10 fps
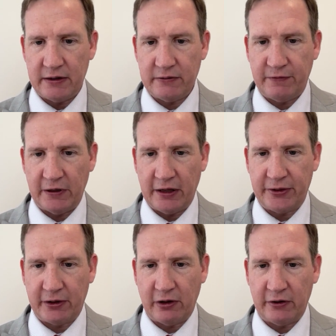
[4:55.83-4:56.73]
fill
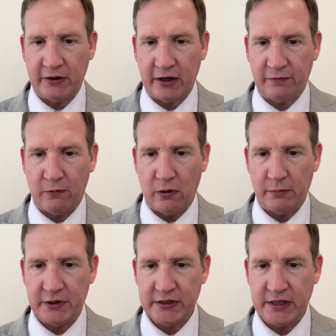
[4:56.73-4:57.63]
out the contact
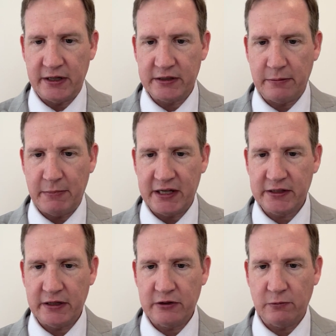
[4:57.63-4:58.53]
form and send us a
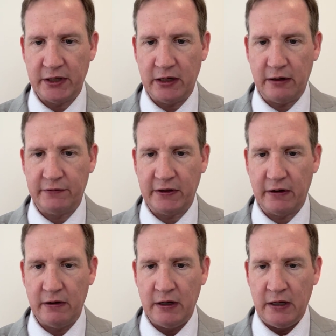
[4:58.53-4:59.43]
message. We'd love
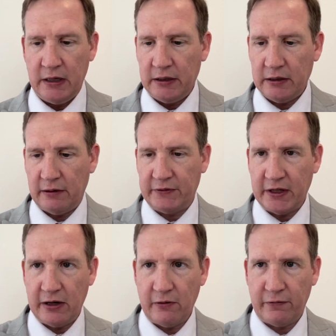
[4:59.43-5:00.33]
to Love
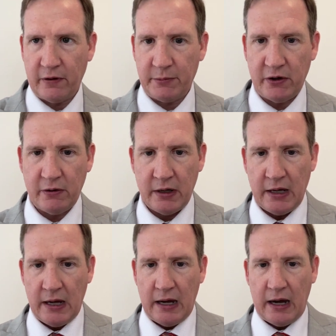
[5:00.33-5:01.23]
to hear from you.
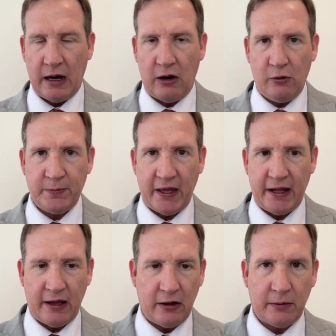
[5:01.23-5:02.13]
I hope
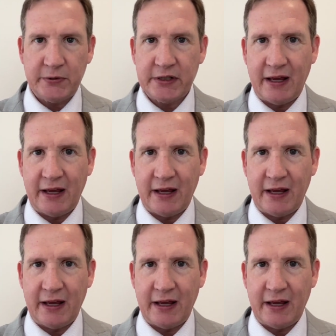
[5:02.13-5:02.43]
that helps,